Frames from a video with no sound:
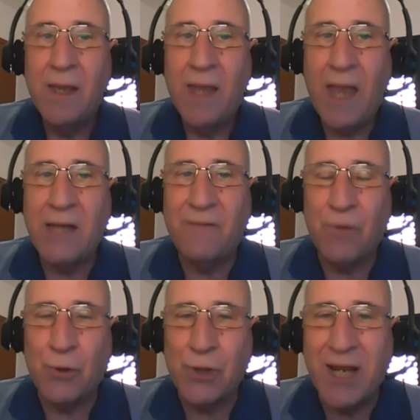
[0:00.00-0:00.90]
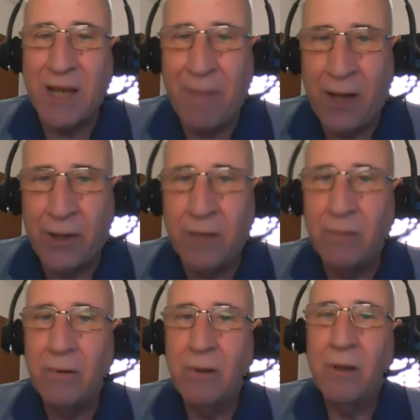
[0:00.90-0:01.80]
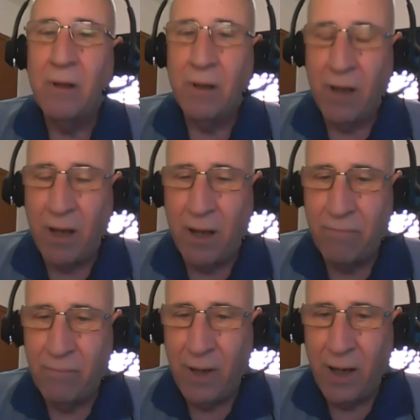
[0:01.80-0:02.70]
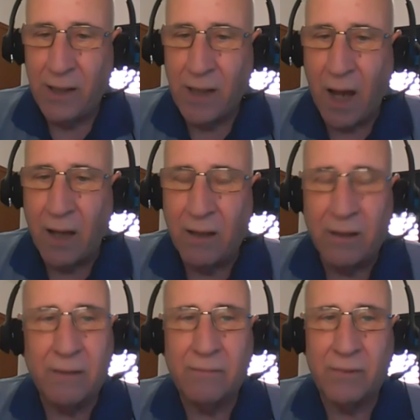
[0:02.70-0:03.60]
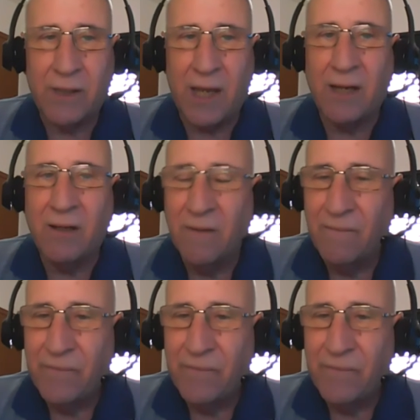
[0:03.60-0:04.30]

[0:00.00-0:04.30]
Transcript: And if you think about it, a young kid